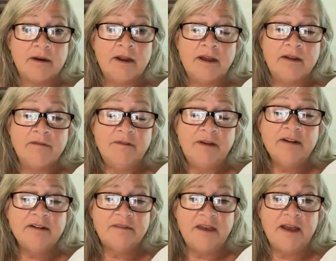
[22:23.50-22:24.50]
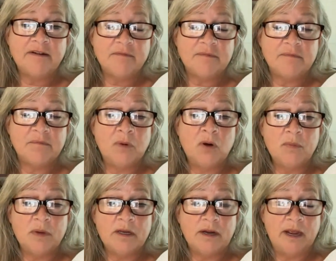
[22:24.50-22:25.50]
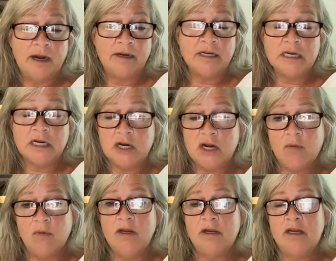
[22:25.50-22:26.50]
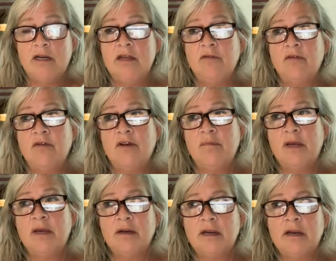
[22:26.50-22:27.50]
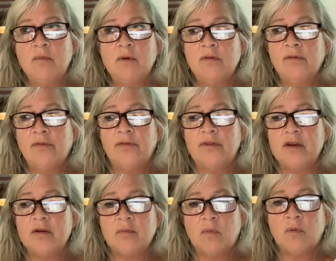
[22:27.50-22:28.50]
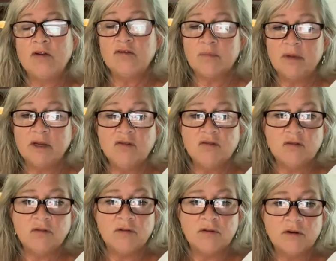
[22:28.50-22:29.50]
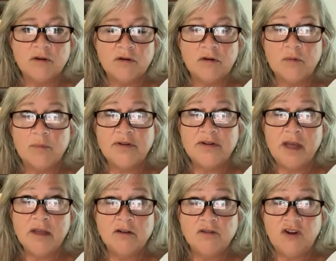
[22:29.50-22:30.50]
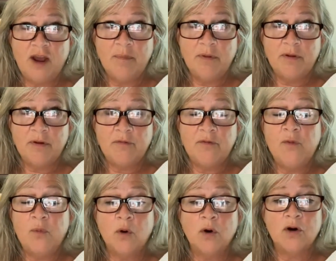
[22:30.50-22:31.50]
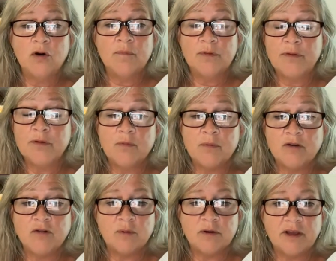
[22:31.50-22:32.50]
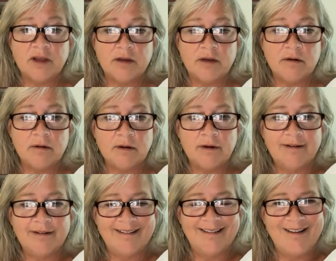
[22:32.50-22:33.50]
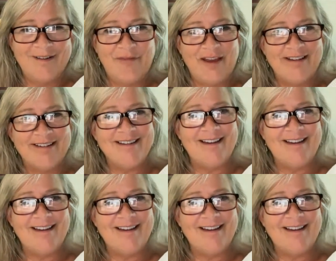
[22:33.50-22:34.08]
In fact, at that moment, I didn't know it, and neither did Ben. He was the regimental or battalion chaplain for 3rd Ranger Battalion at that time.